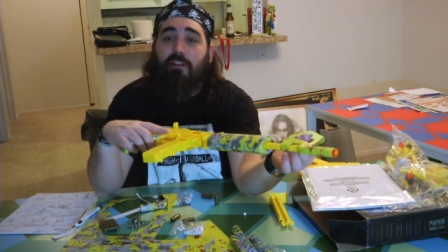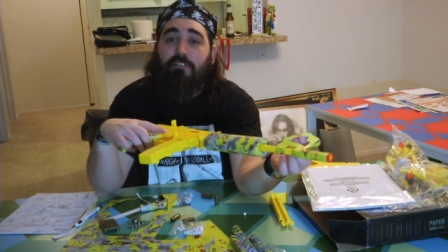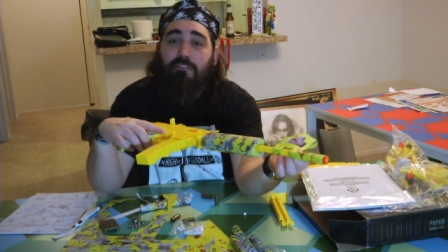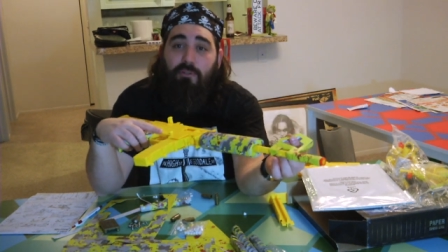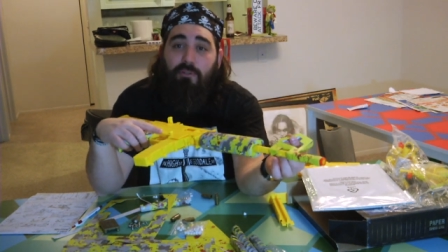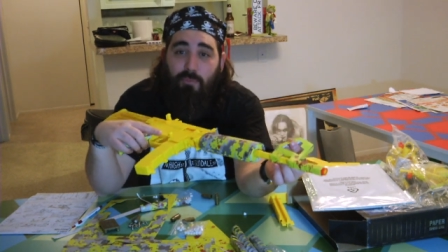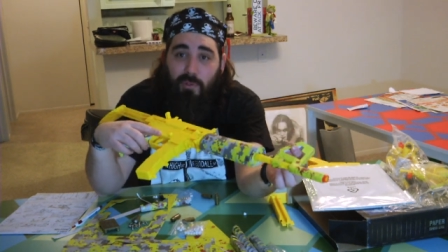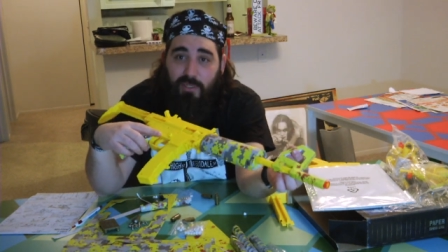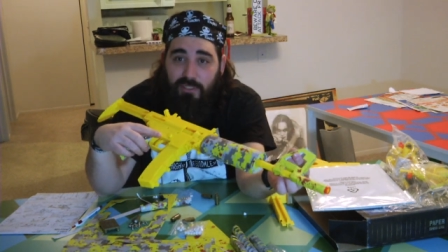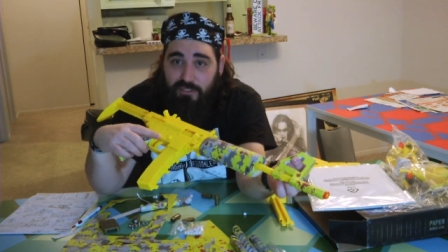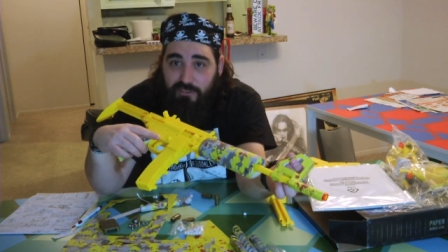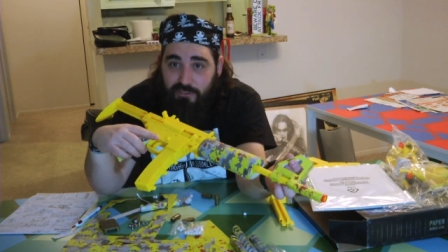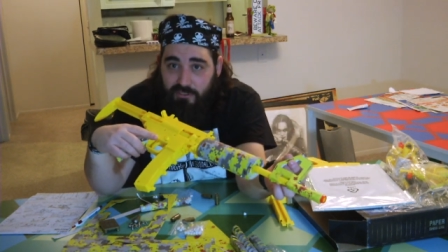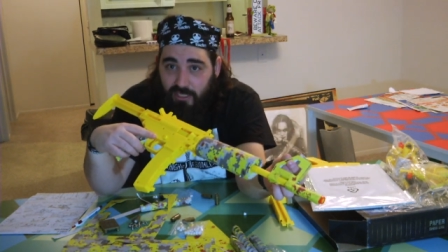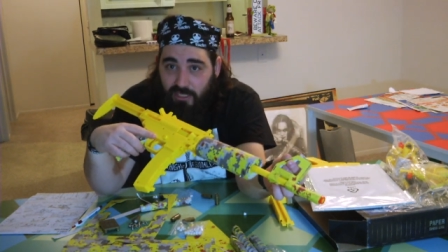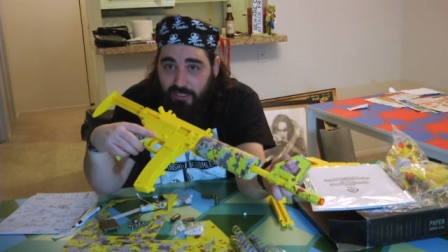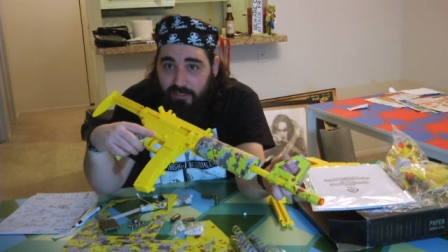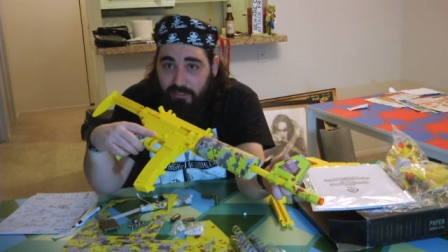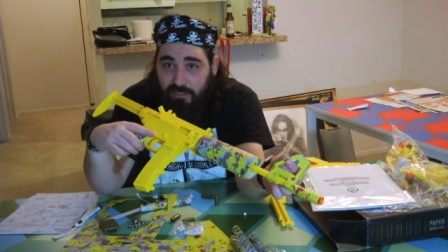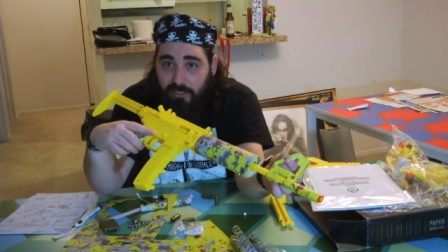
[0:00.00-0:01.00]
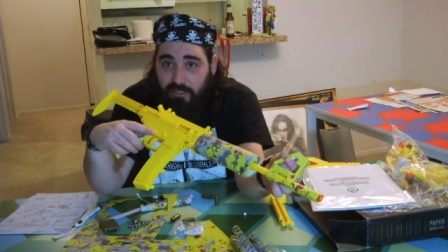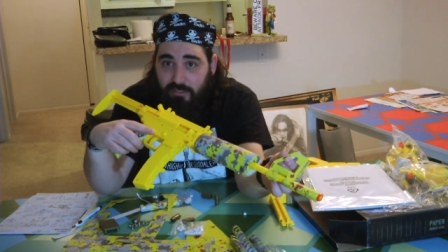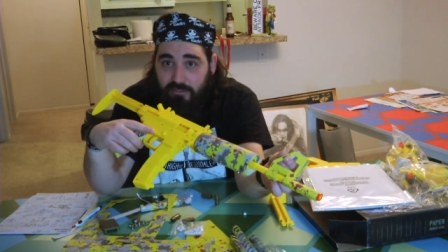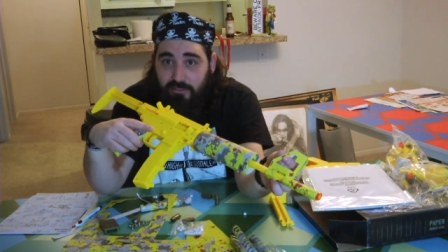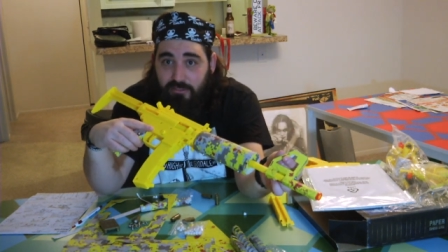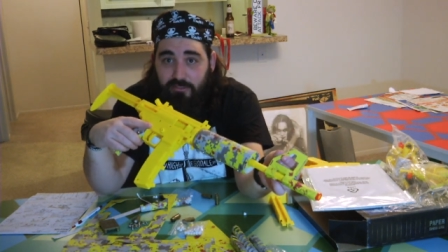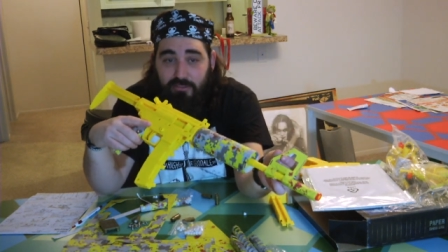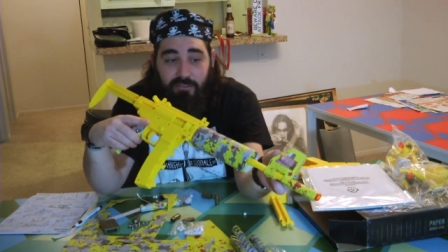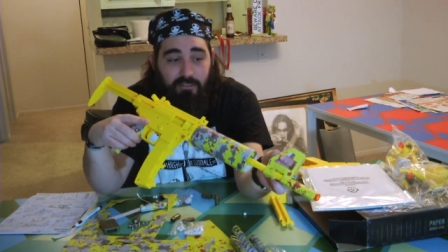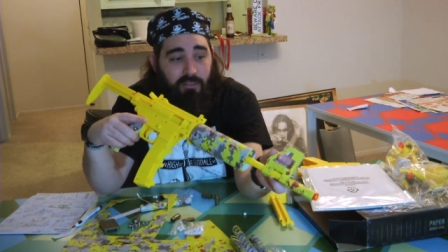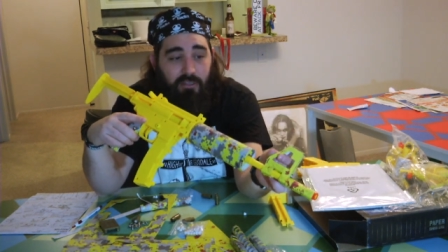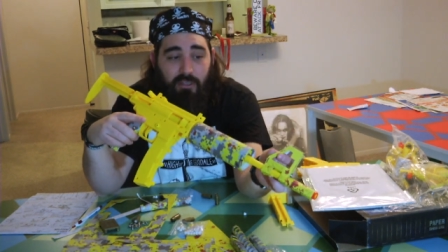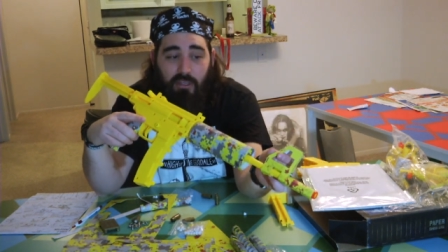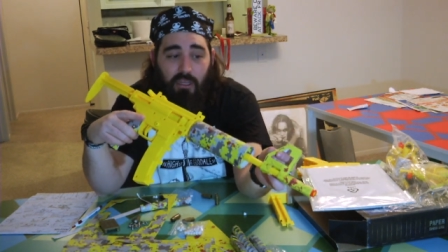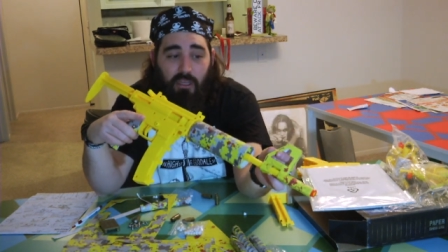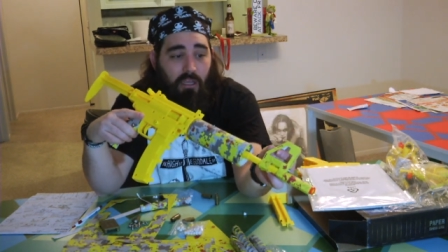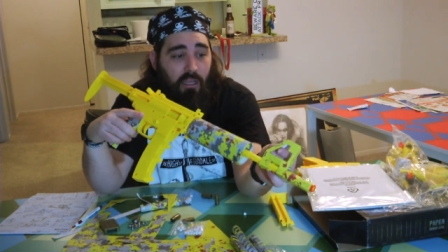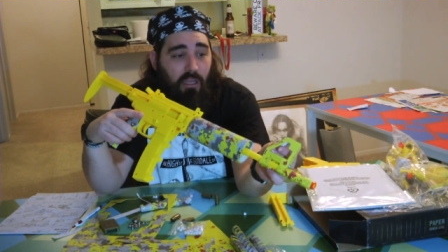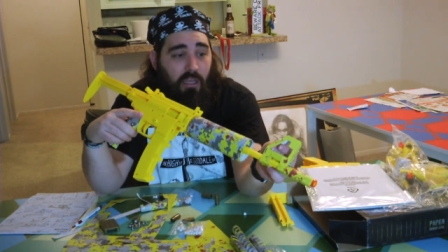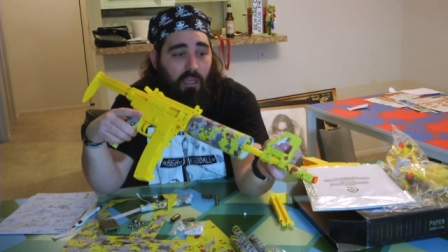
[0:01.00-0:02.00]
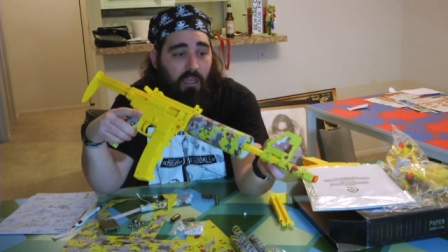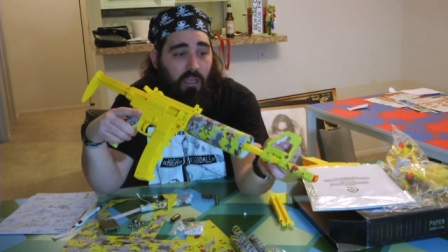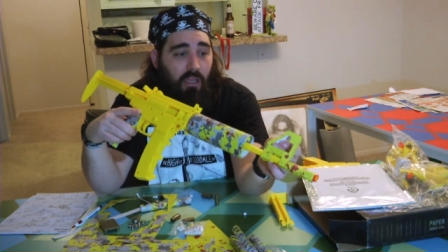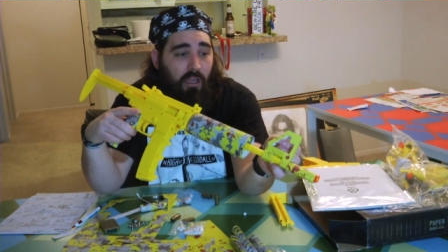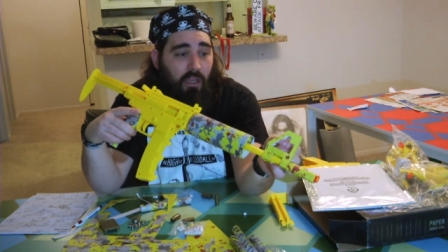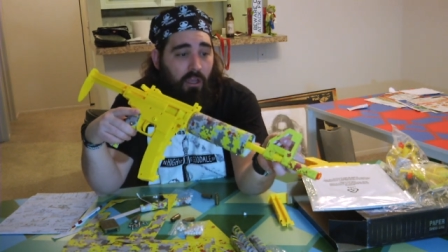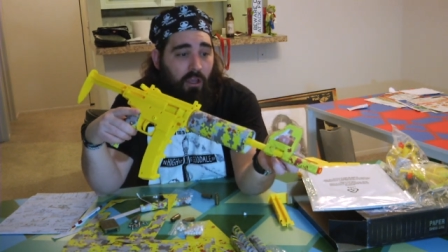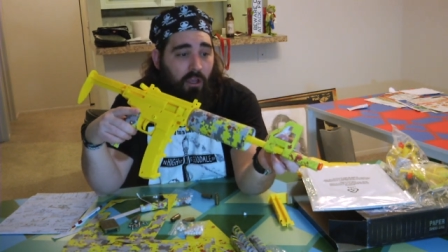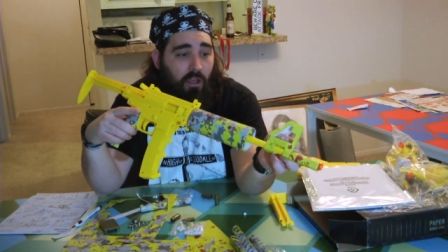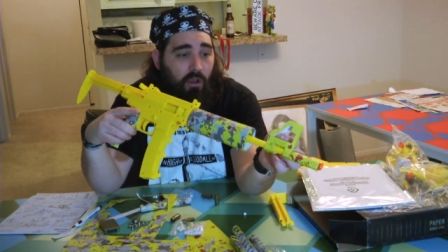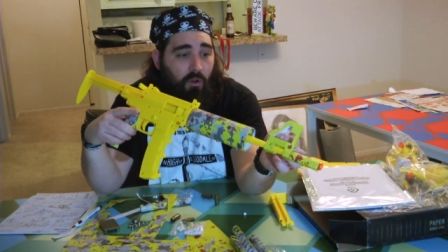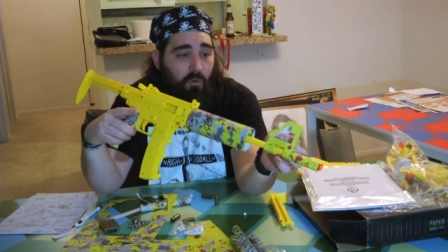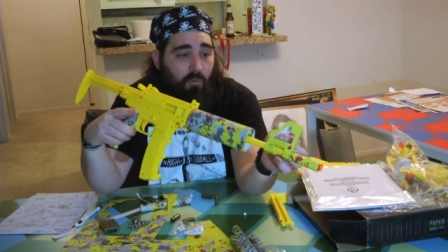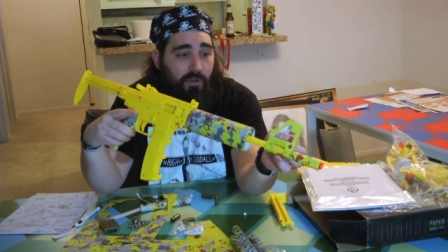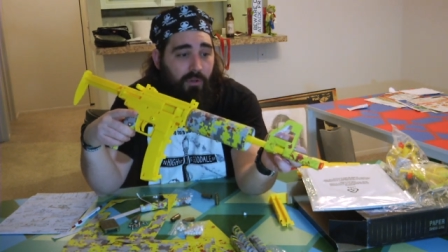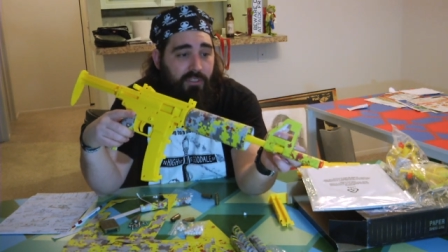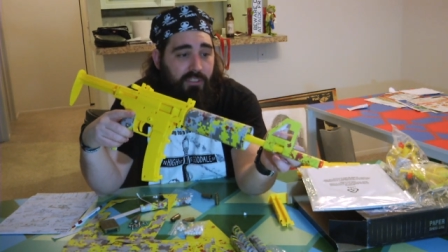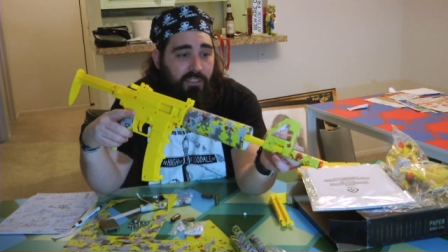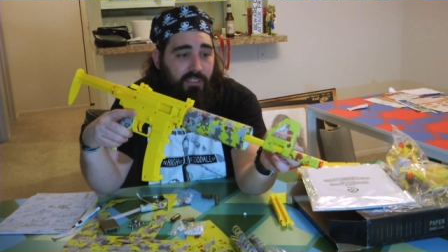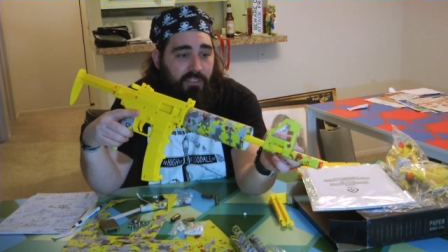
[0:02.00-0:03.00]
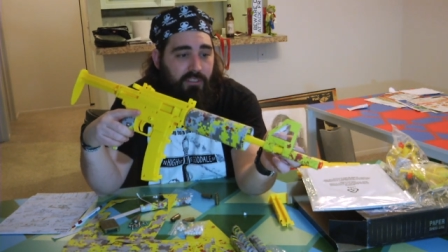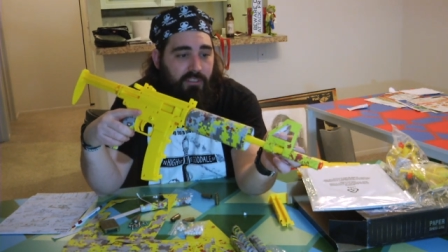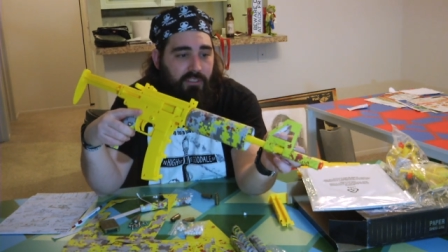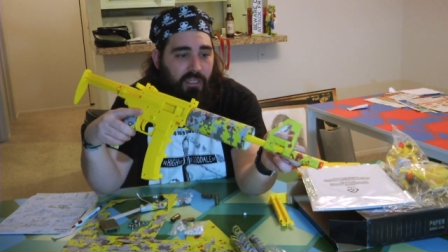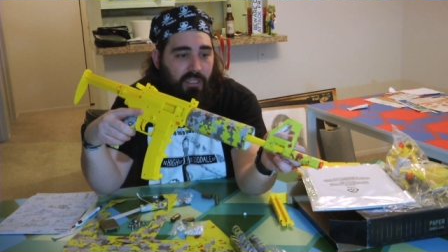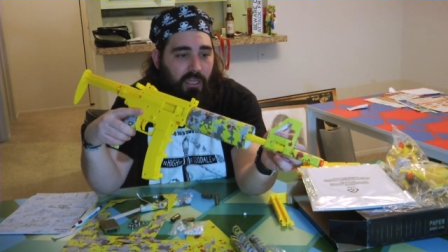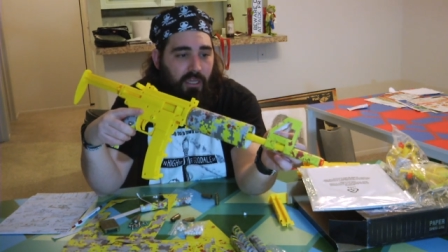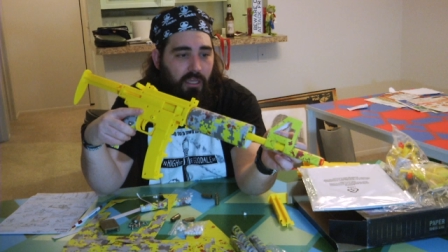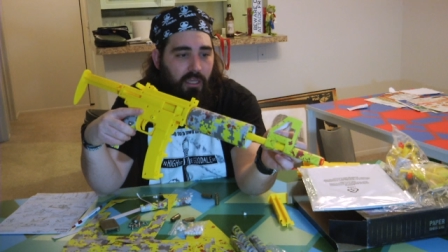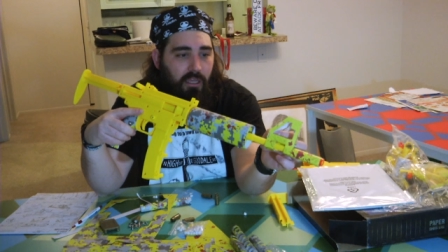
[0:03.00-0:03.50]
out some way to sight this, which is